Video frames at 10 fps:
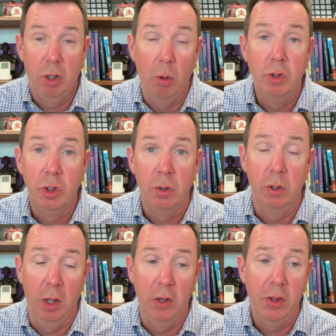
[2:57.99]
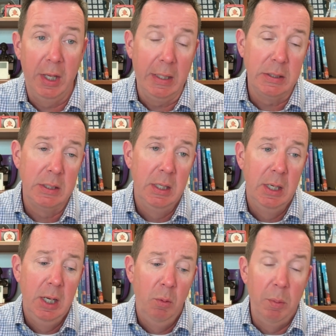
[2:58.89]
kosher and other things.
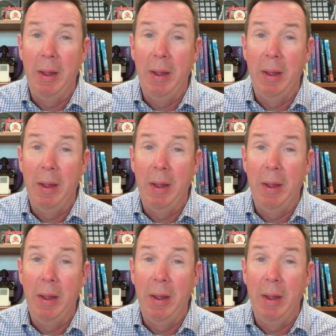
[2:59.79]
We